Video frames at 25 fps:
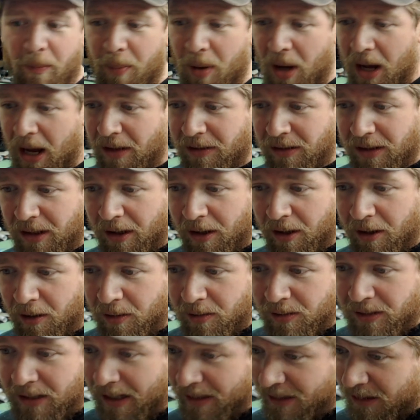the pot
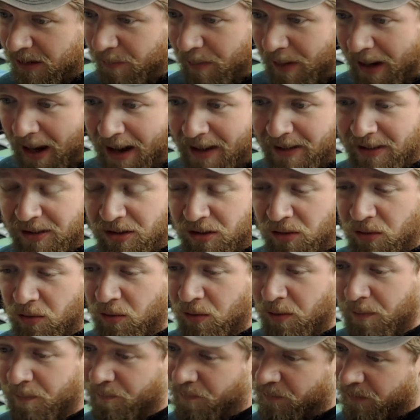there dates it back
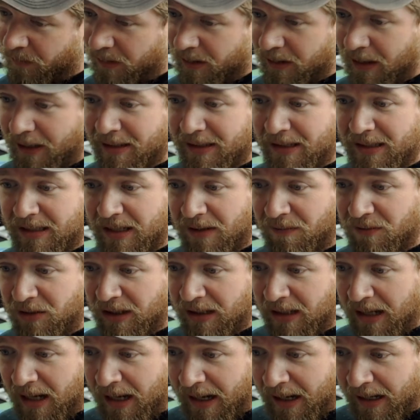to nineteen
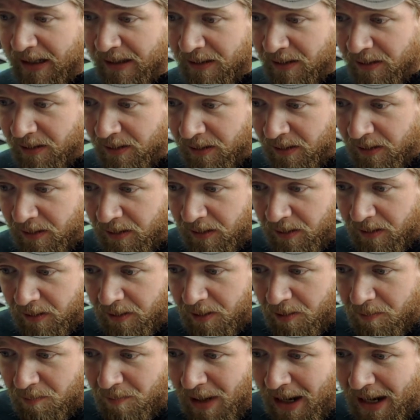seventy-nine.
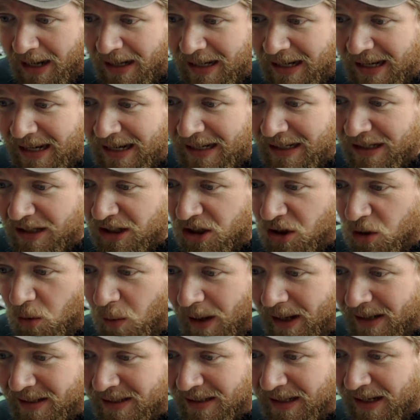Made in
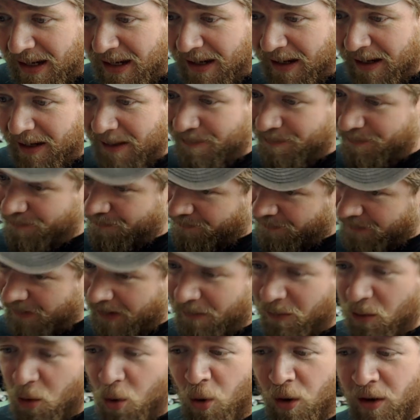U S A.
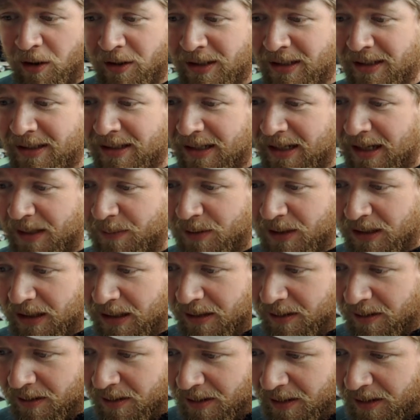Of course, it's a
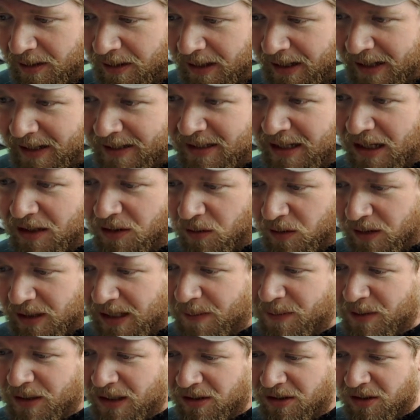Gibson. It's got those
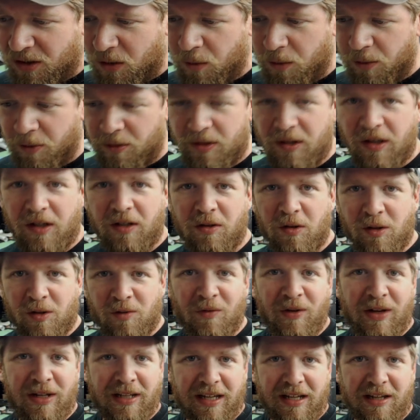Gibson tuners. Look at
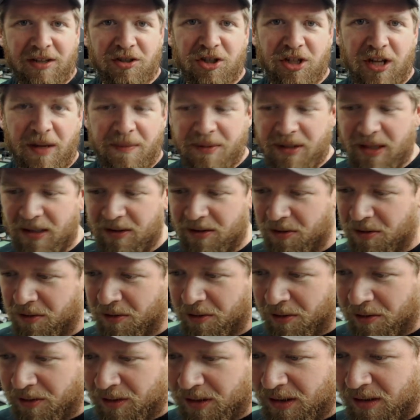those vintage Gibson
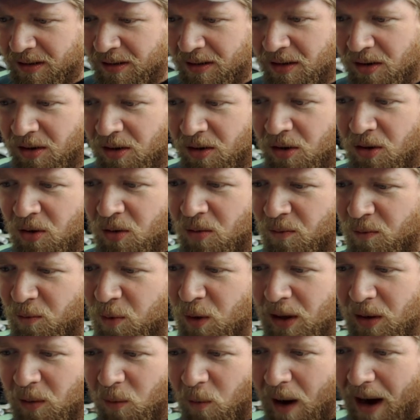tuners.
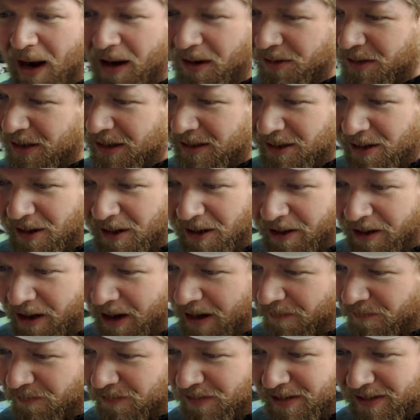What a wild guitar.
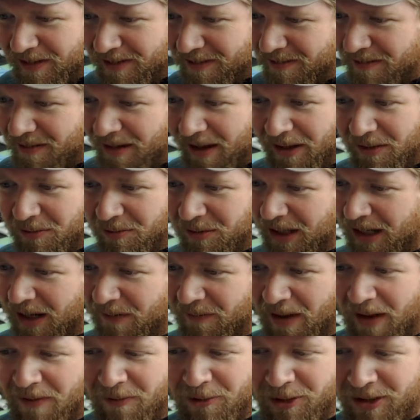I have, I don't think
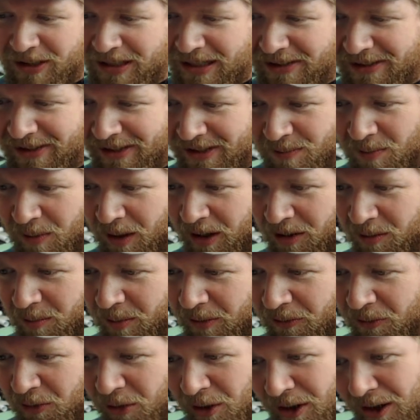I've ever seen this model
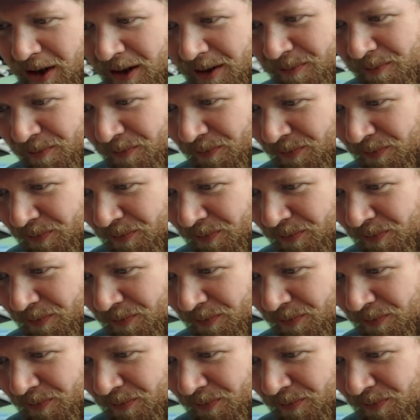before.